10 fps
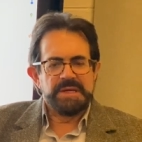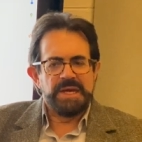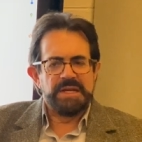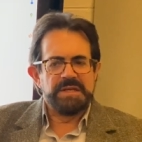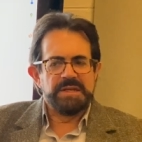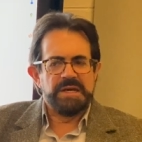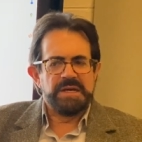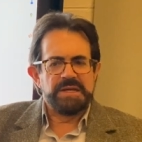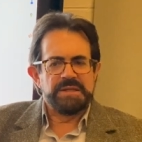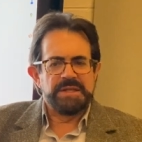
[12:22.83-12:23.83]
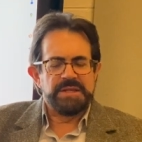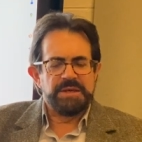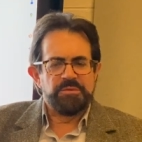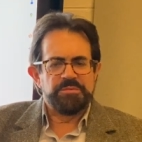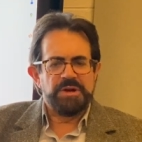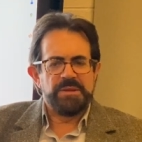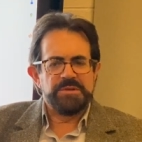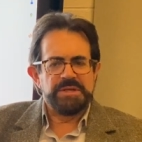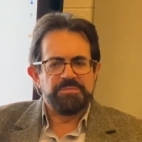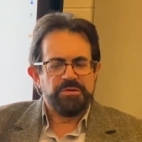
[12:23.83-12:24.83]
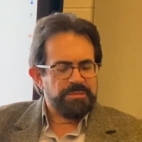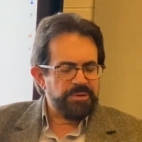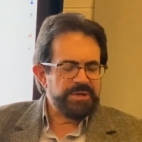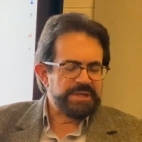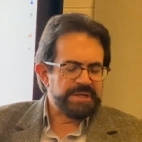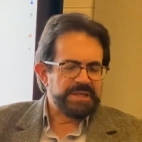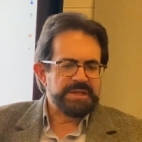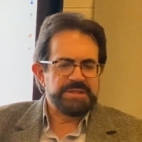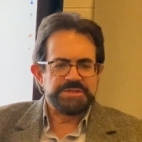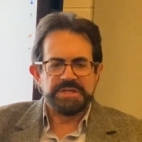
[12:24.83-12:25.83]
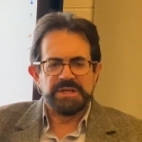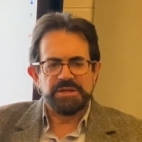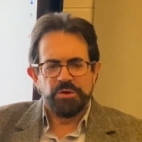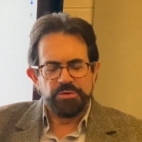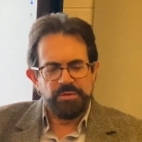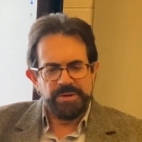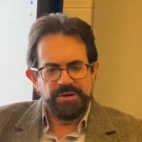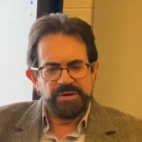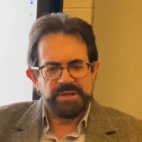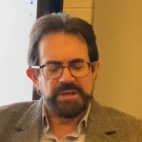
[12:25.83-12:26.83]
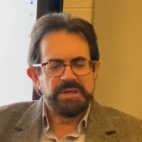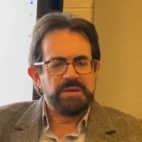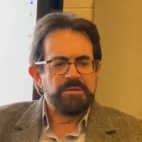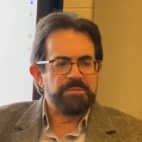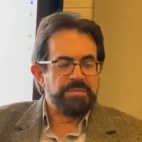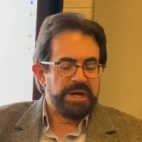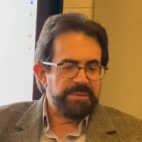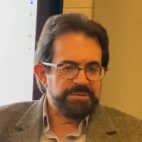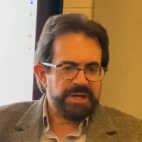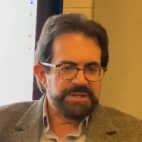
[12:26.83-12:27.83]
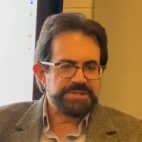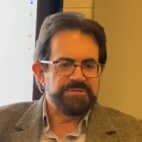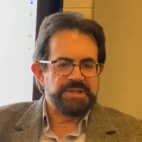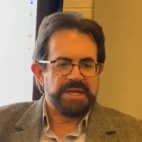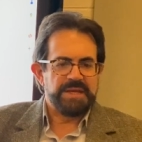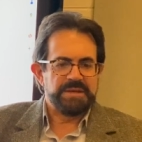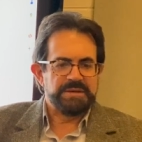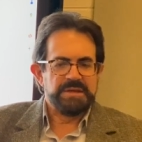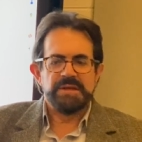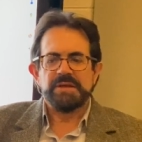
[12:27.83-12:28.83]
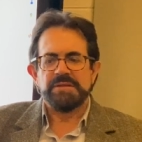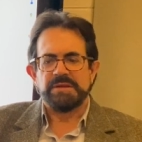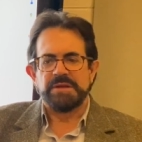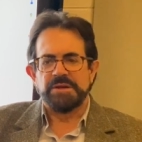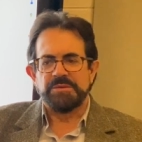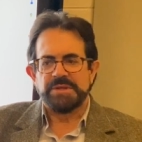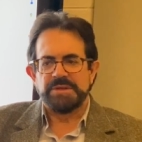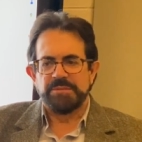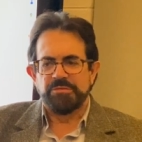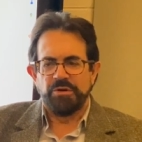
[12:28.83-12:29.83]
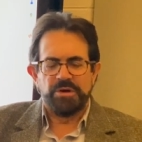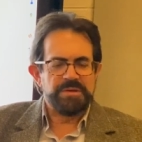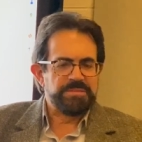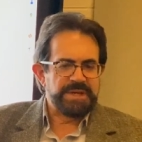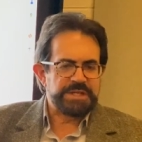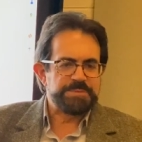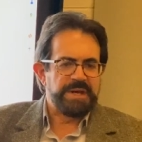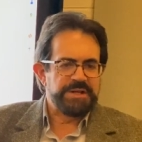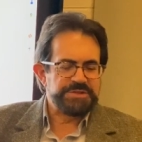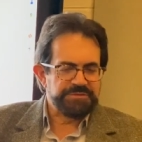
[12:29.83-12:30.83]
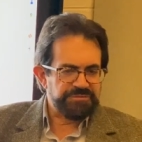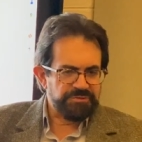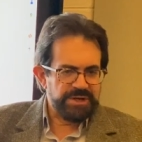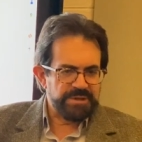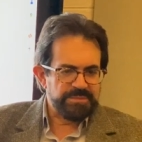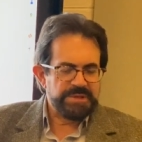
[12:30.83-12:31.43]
and uh, they, they would probably promote it in England, saying, go to America, buy plots of land, you know, the, the broad expanse of freedom.